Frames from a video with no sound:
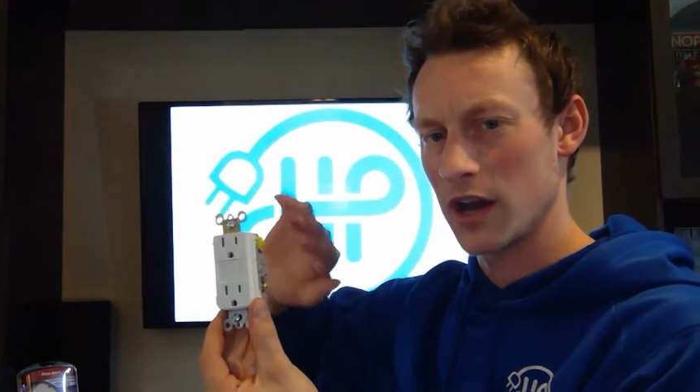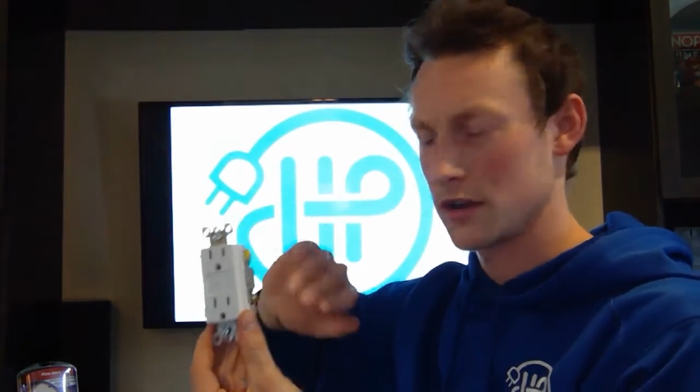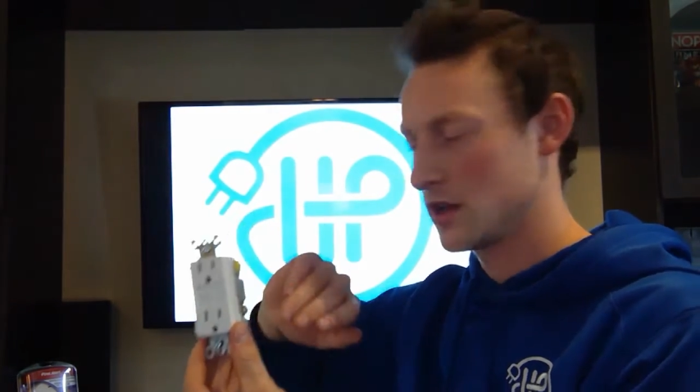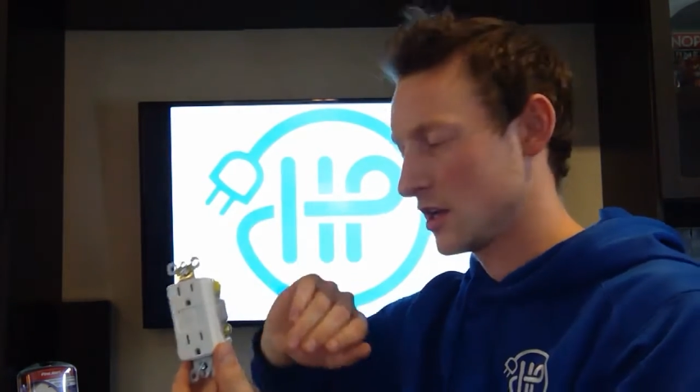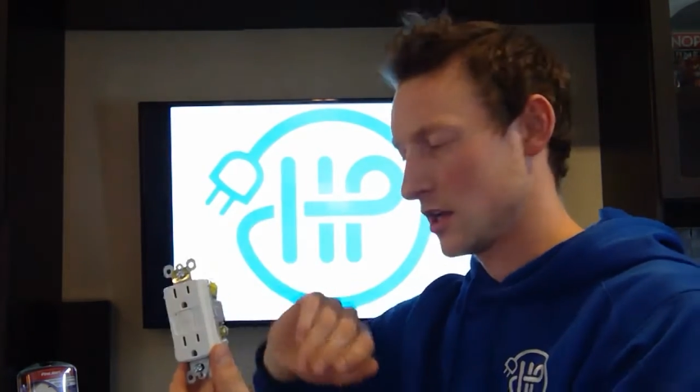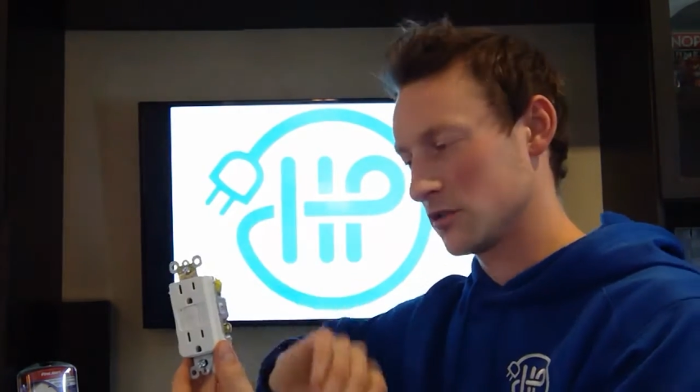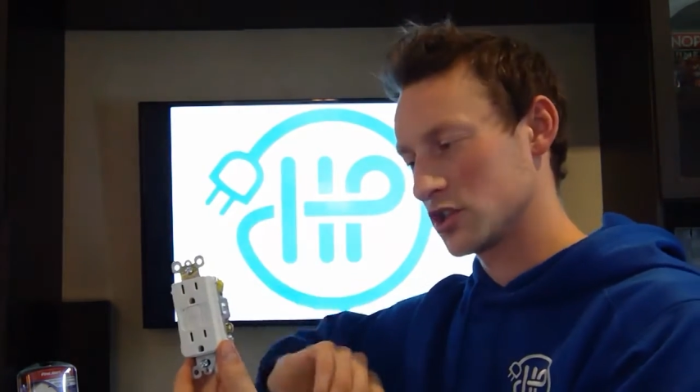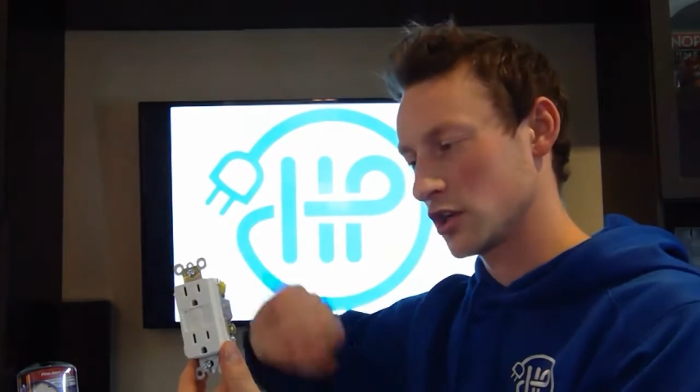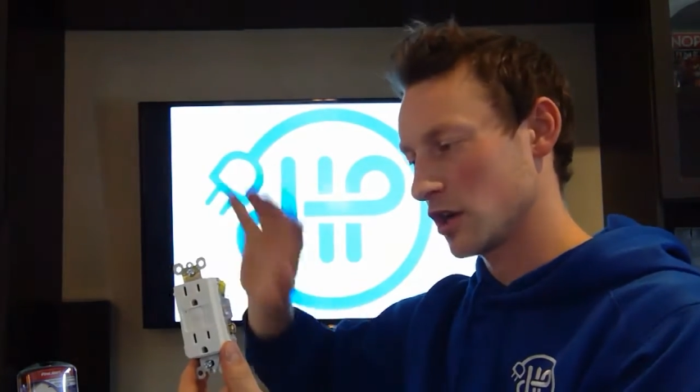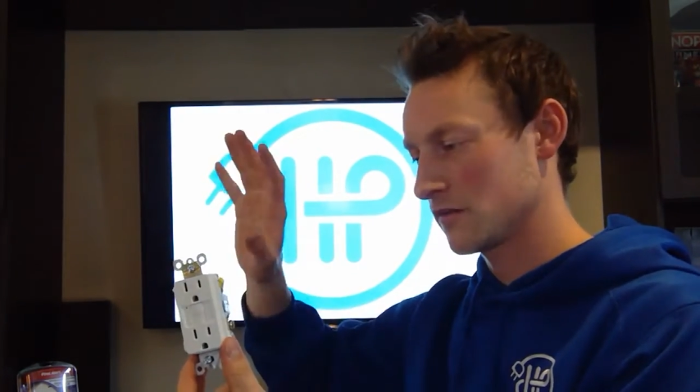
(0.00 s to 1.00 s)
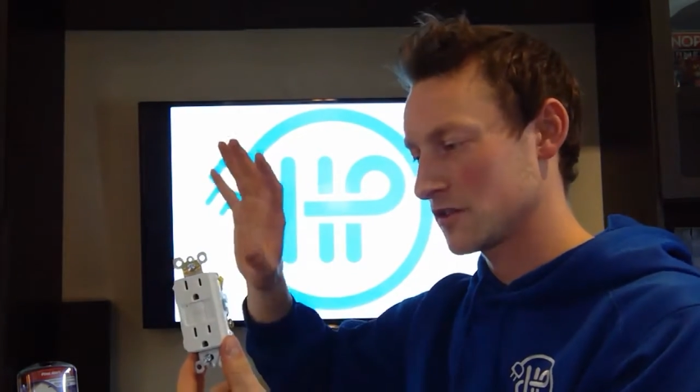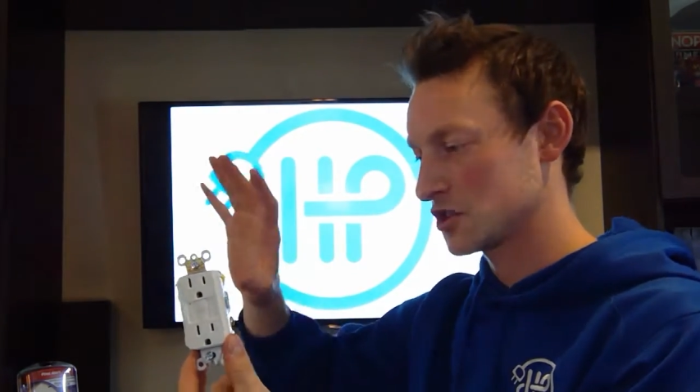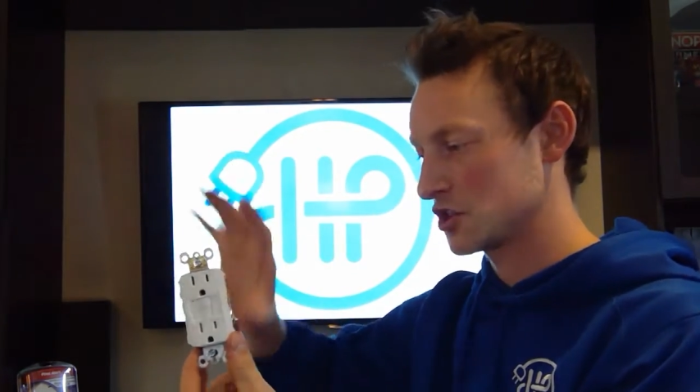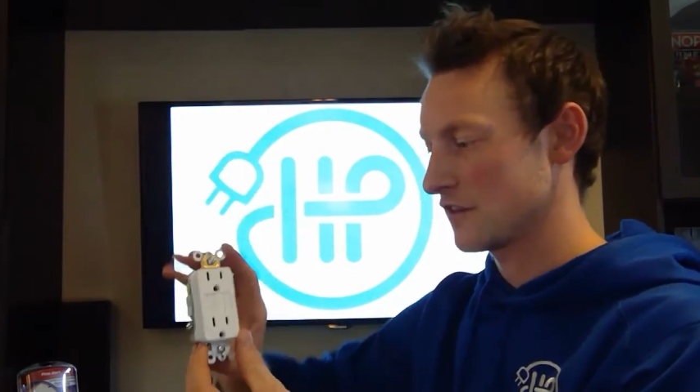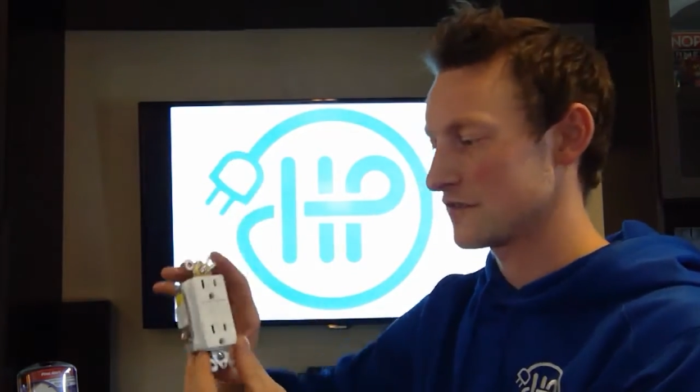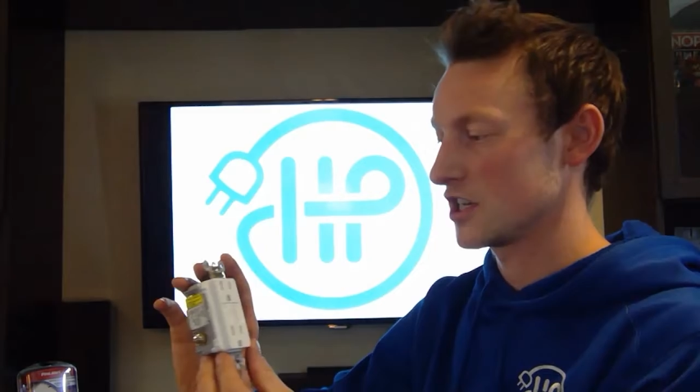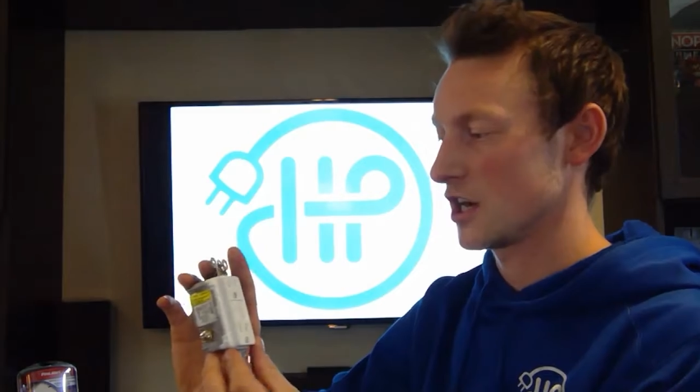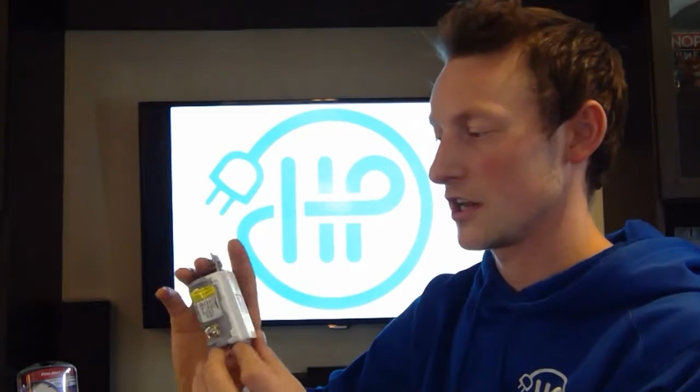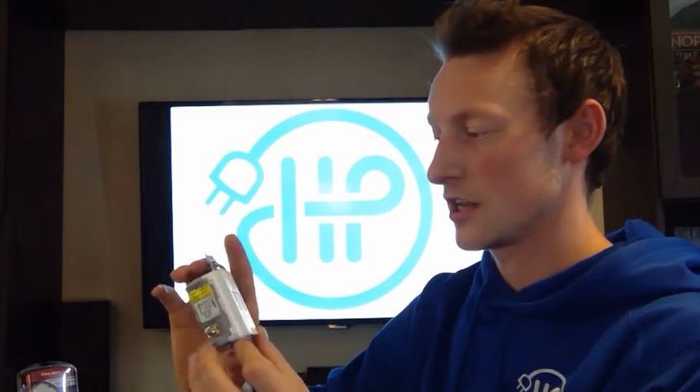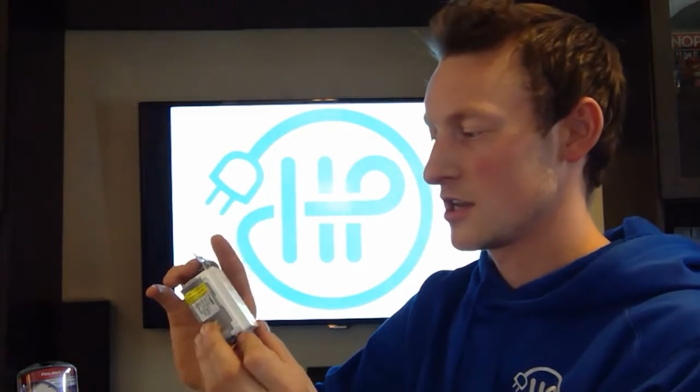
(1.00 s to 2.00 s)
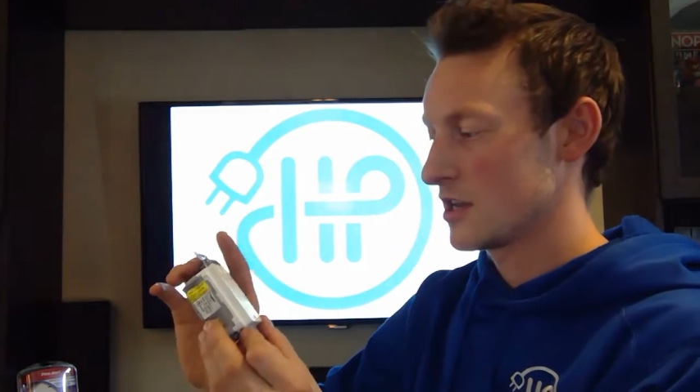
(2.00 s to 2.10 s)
it would shut off this GFCI,